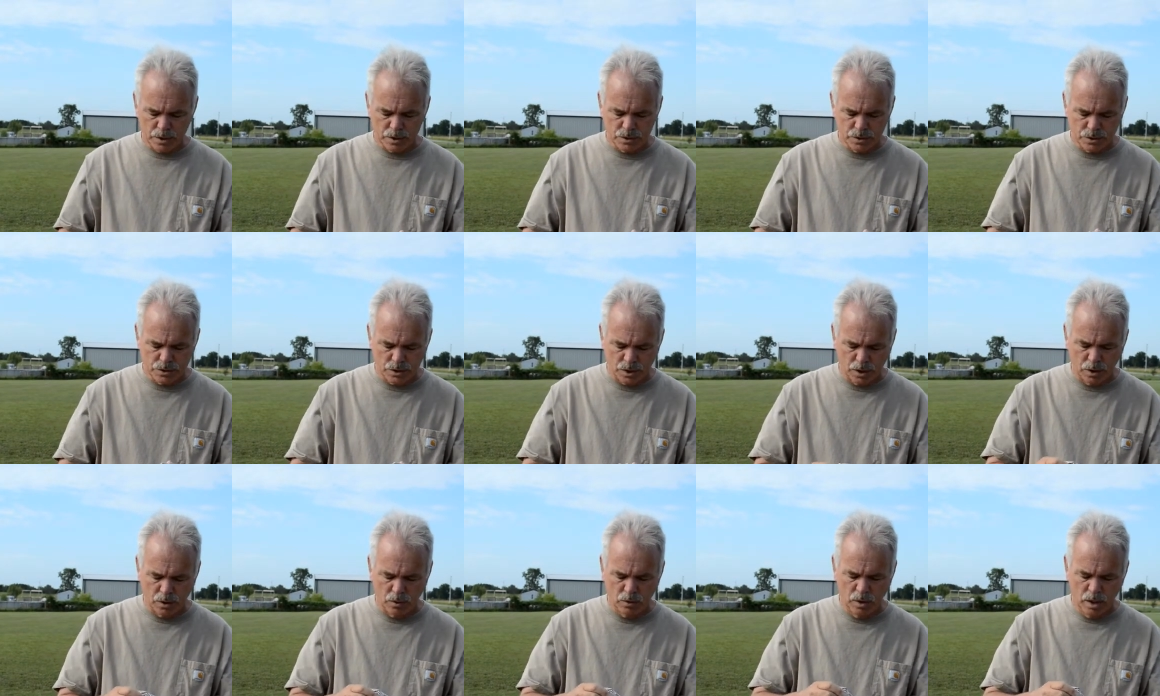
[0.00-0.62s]

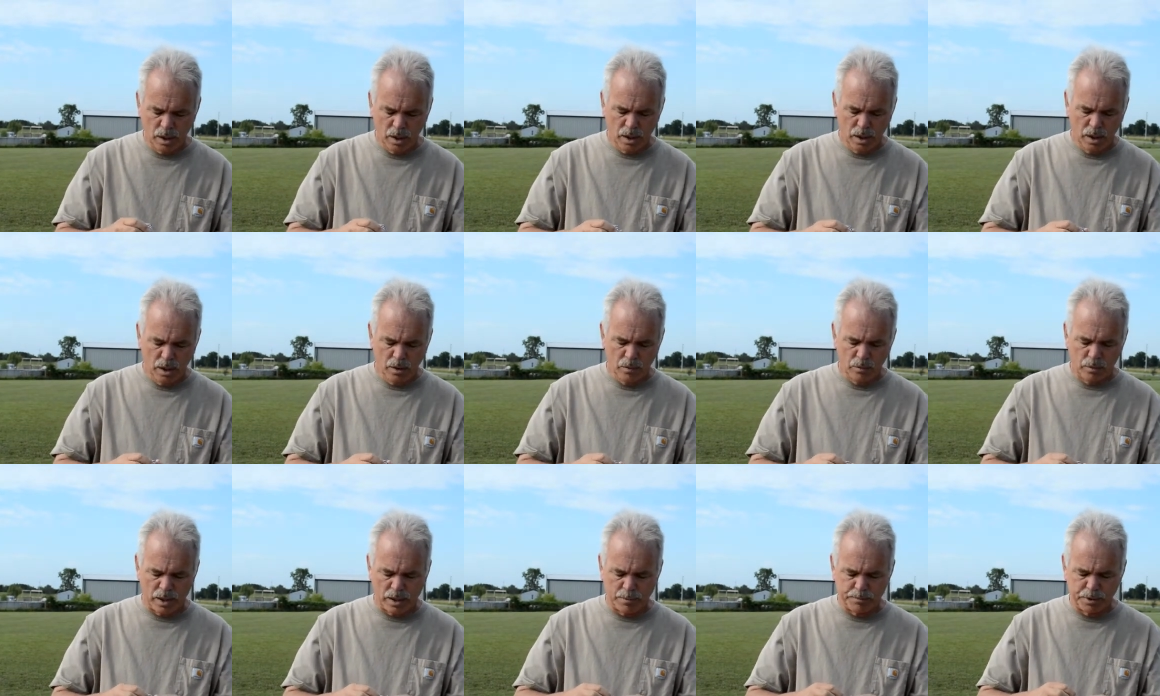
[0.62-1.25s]
So
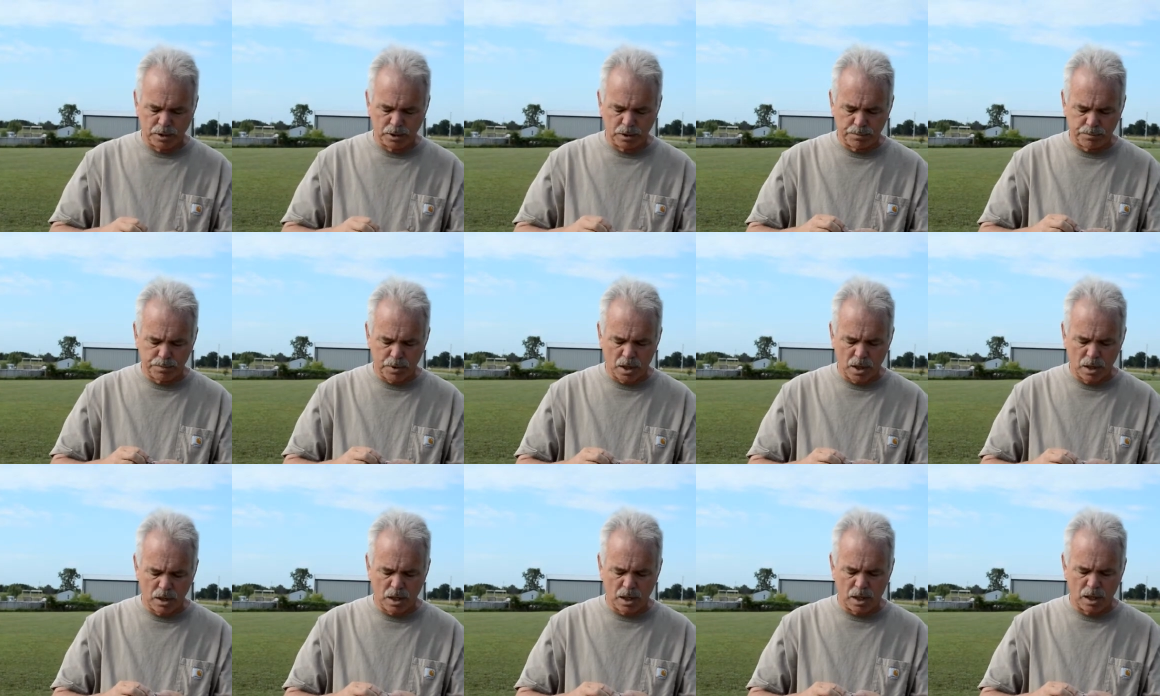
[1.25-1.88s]
when I put the
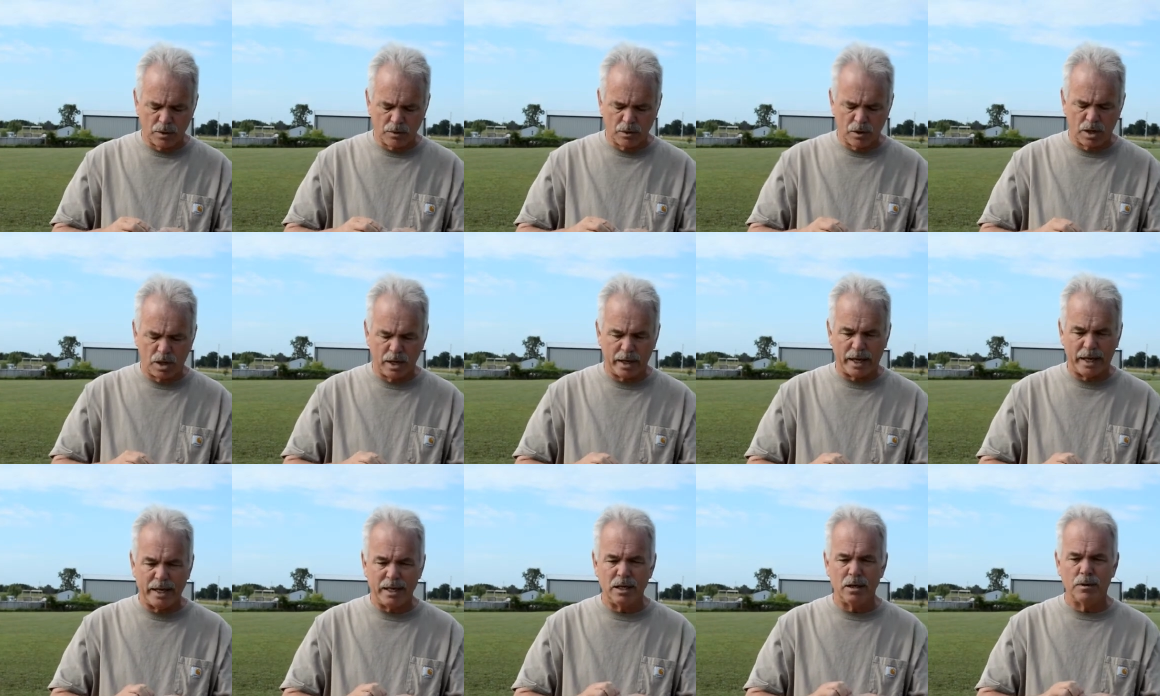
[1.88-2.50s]
prong collar on,
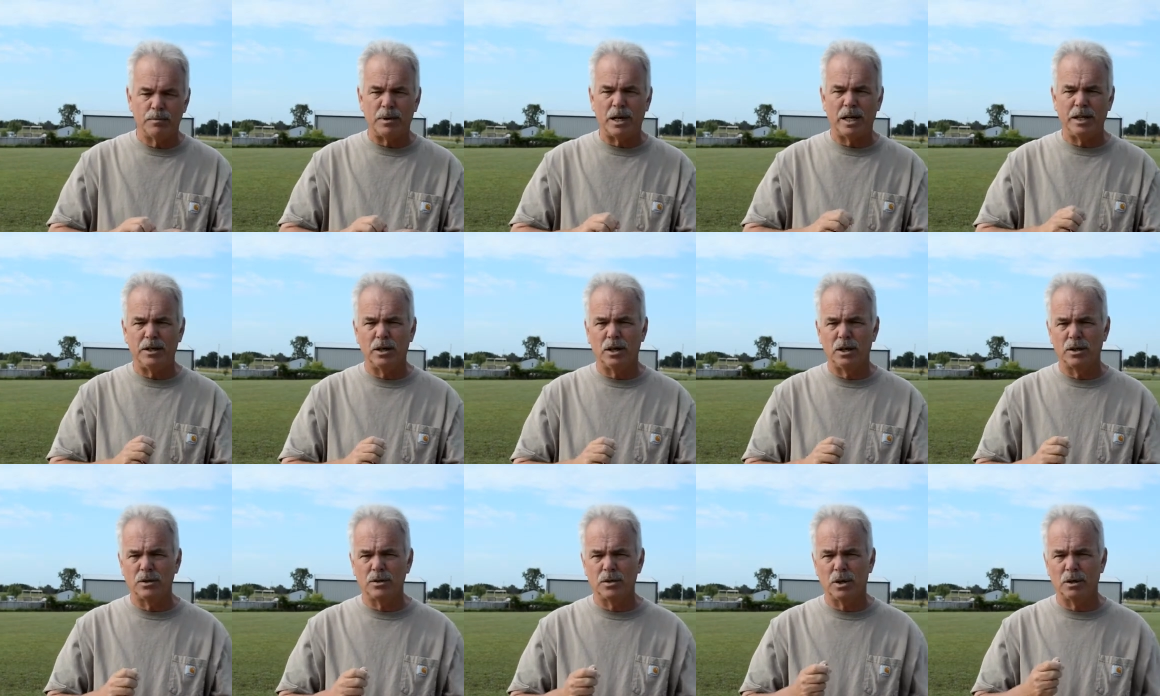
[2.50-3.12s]
I heel my
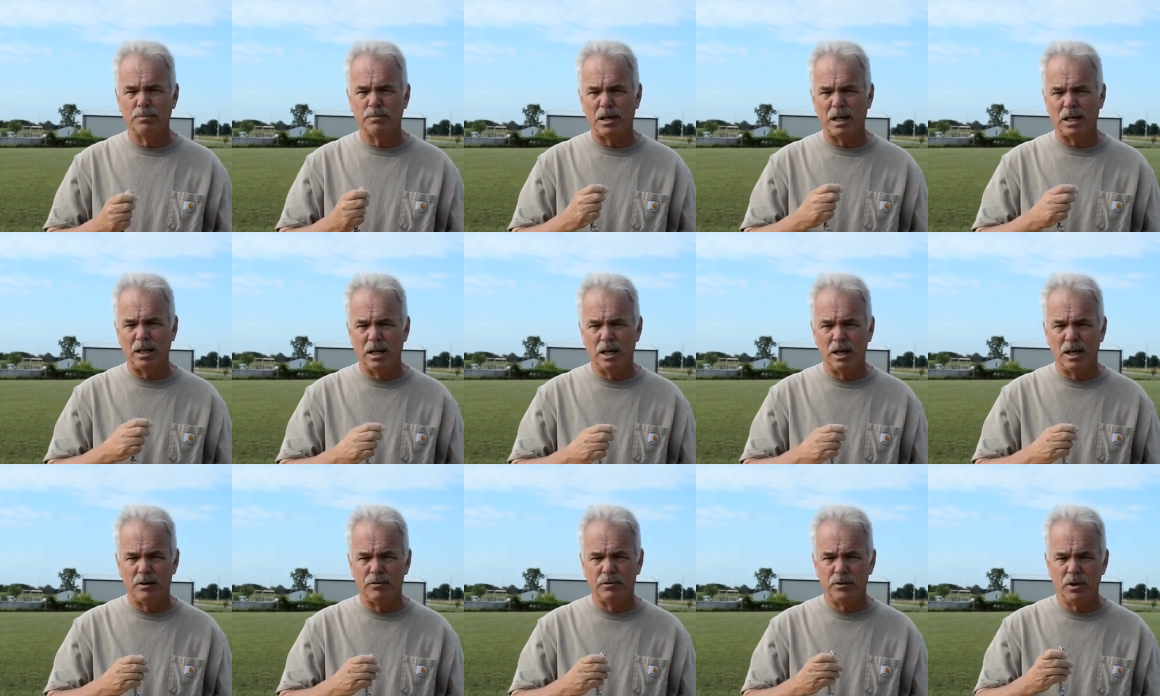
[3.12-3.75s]
dogs on my
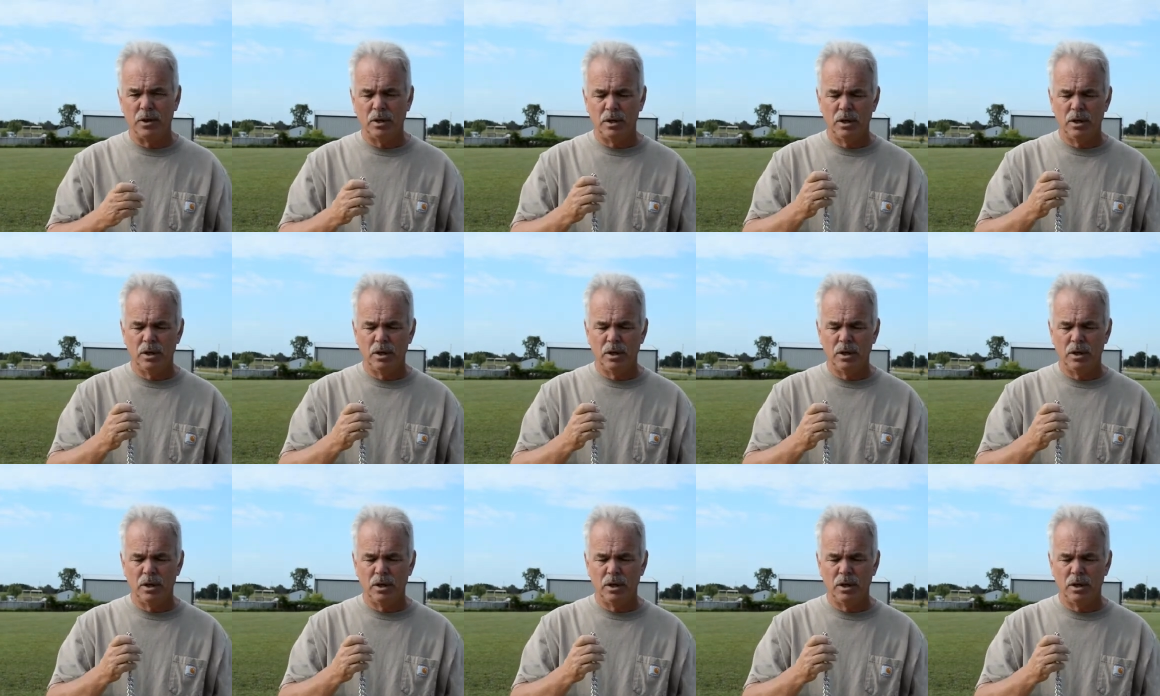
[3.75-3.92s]
left.